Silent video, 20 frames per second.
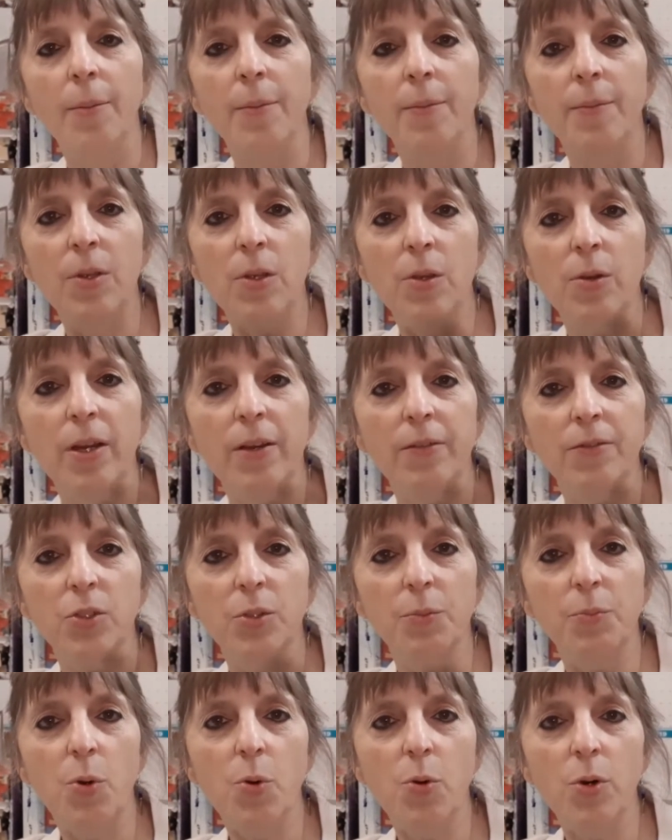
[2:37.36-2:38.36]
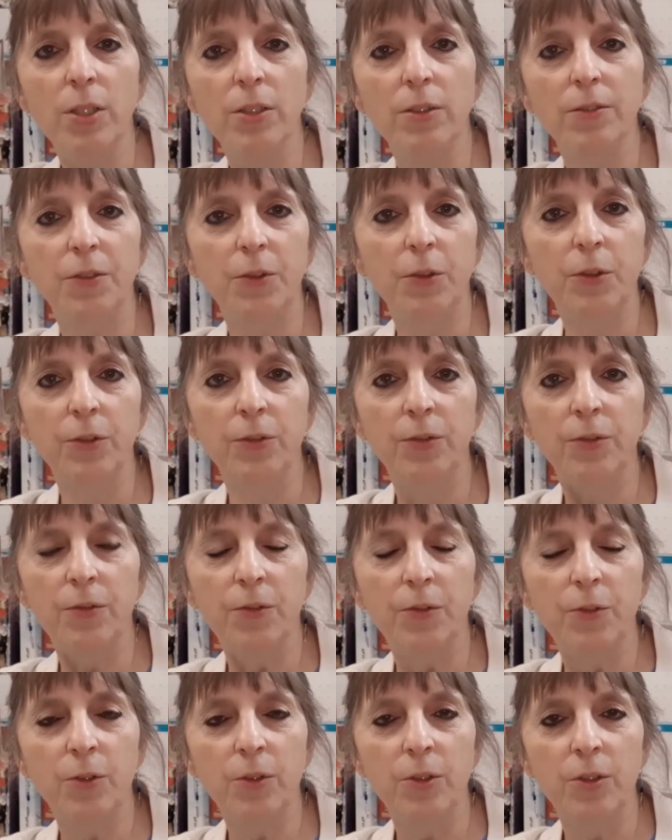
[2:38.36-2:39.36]
You have support
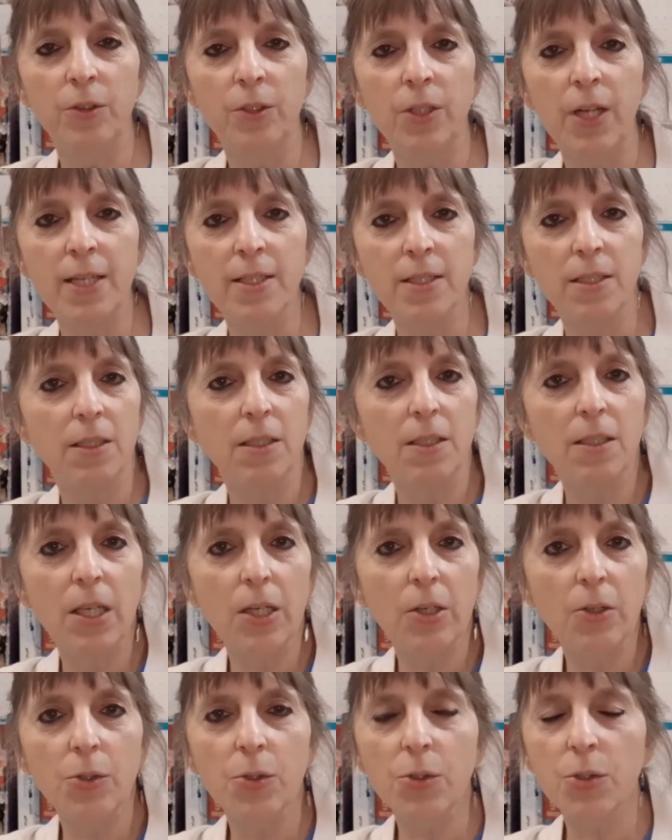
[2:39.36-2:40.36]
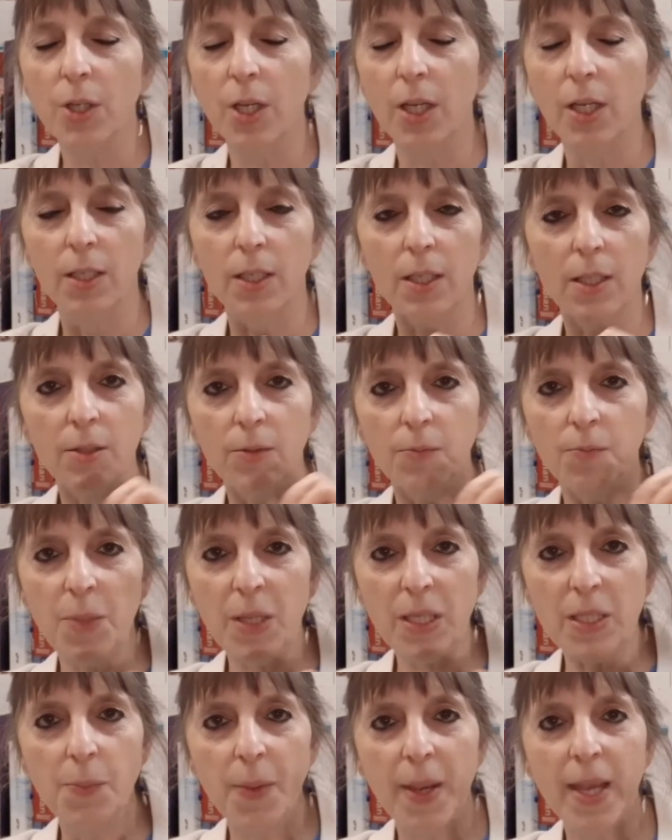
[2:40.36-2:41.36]
for hesitant singers and in a
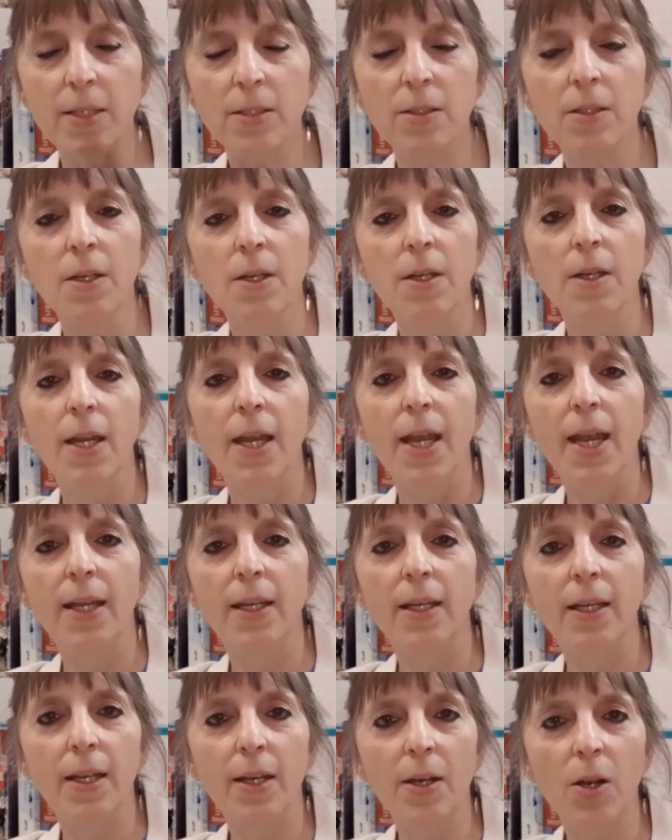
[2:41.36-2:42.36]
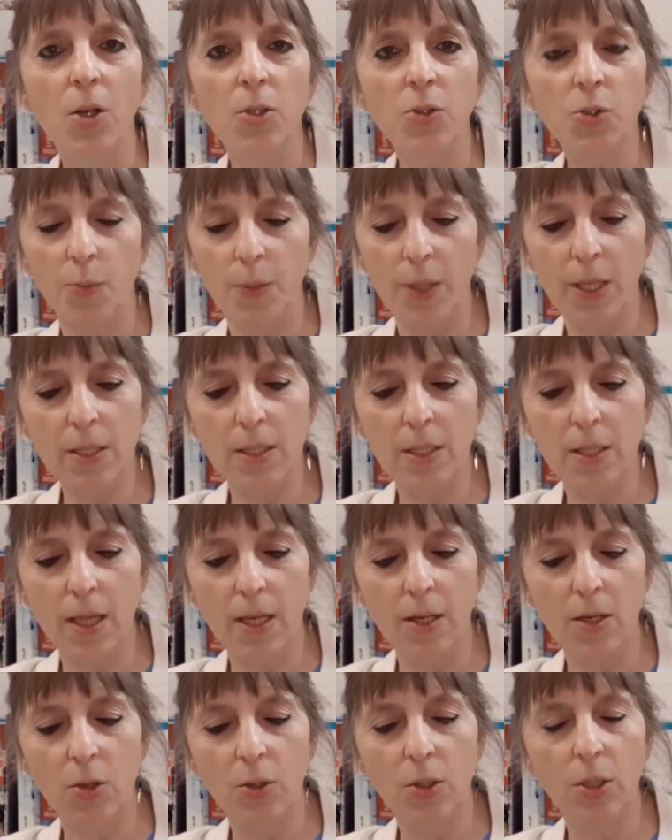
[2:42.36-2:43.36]
big space, and it also means
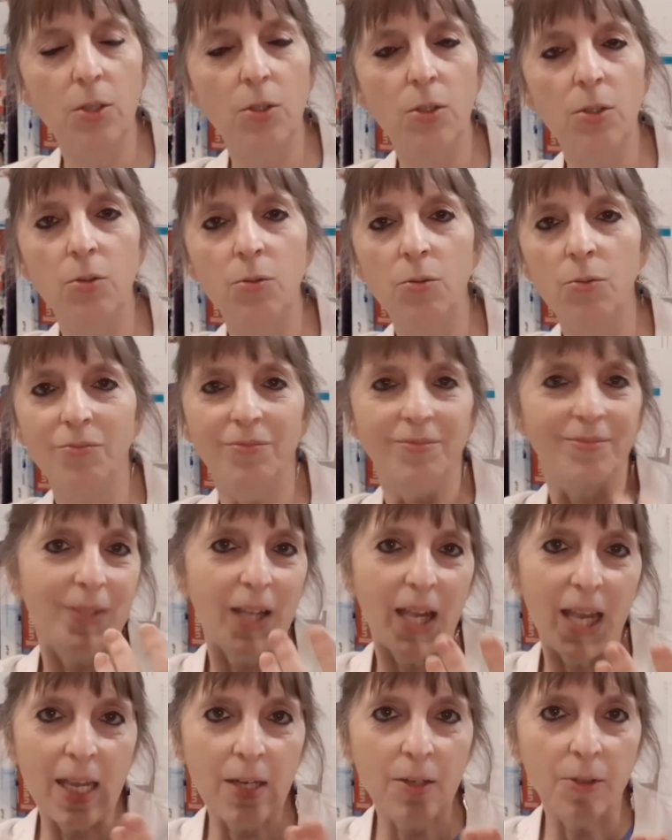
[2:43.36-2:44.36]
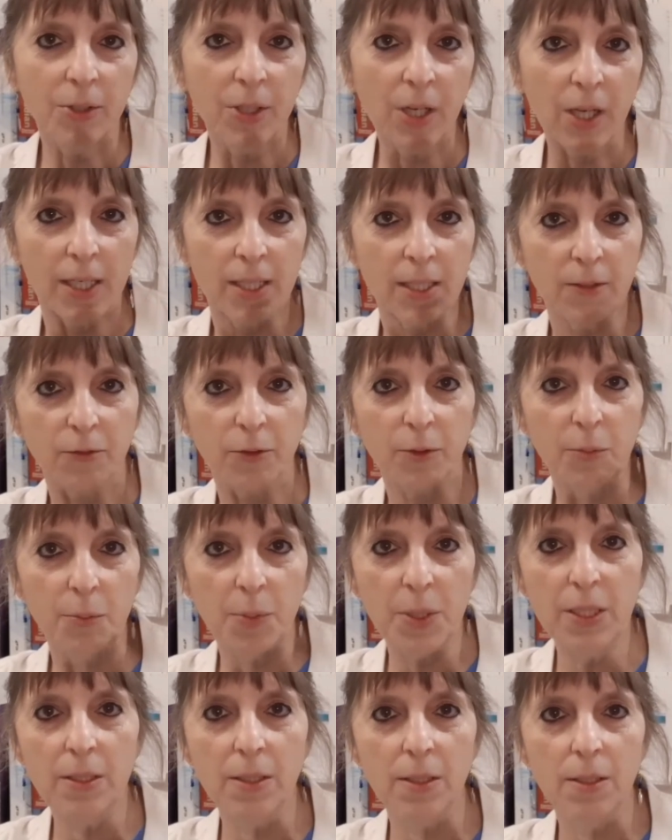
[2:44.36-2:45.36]
that you can do 8 or 9 different
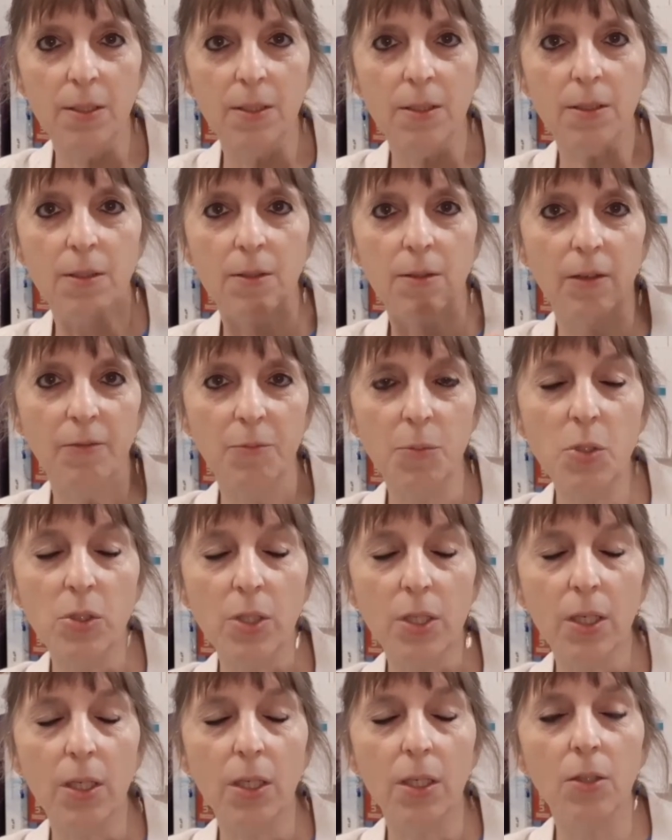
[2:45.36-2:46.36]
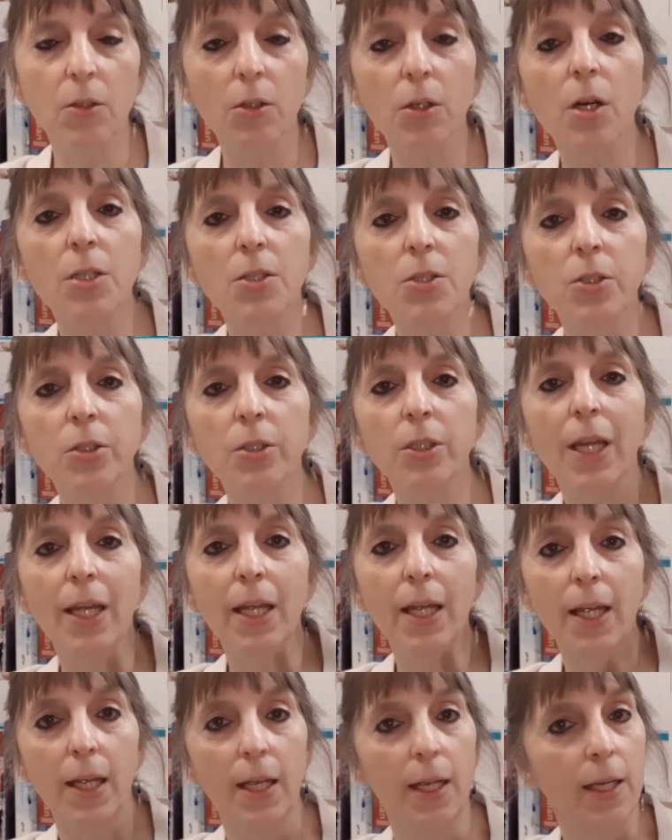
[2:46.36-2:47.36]
pieces of music in your concert,
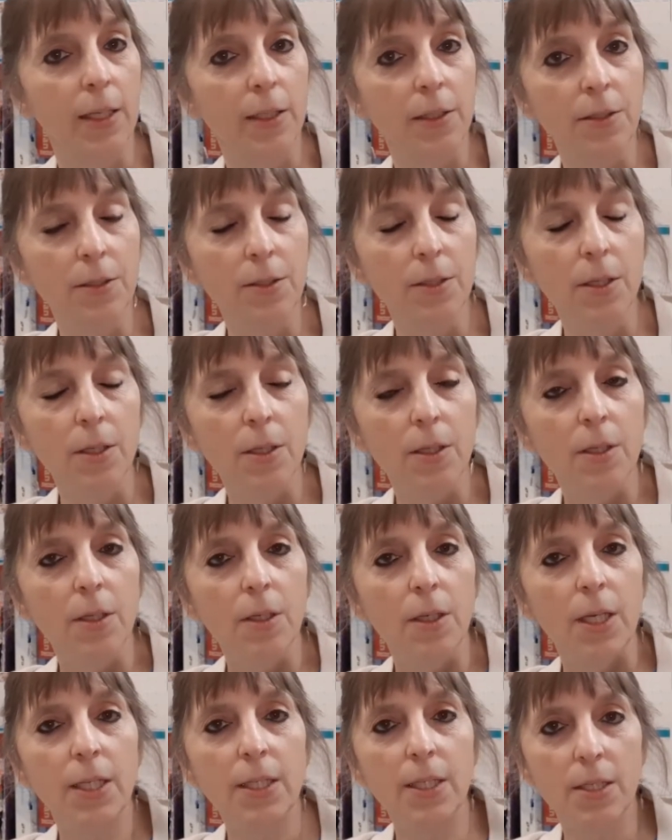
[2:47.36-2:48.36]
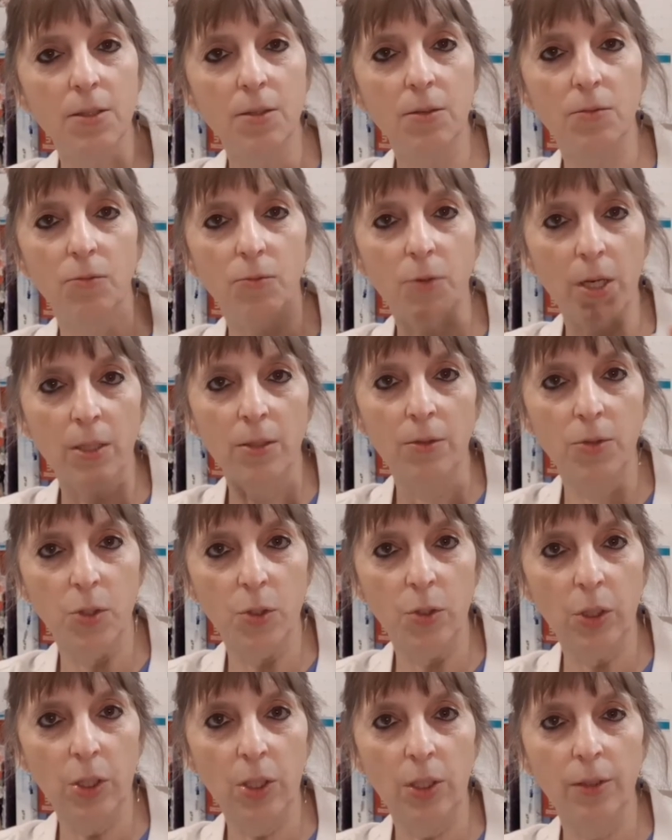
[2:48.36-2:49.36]
and it doesn't run
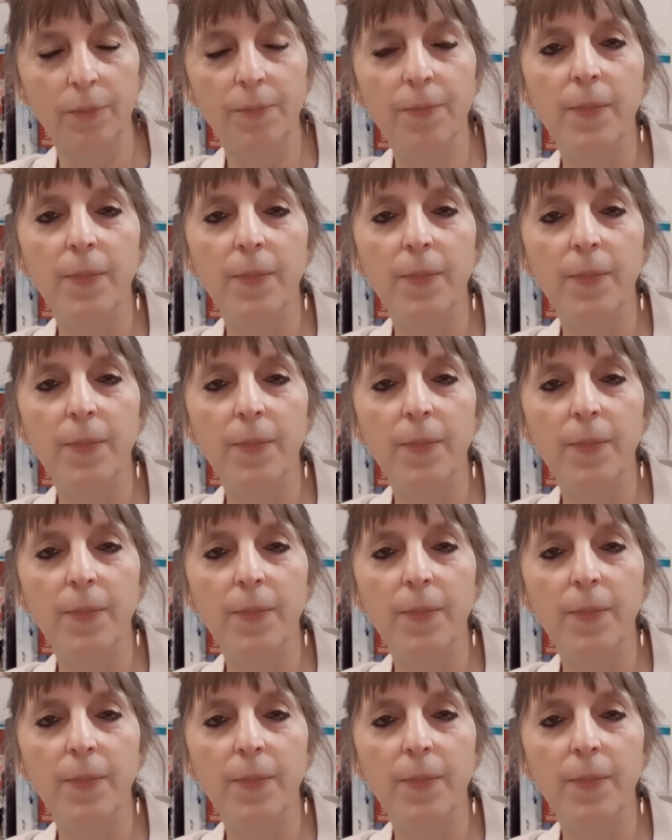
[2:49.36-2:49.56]
too long.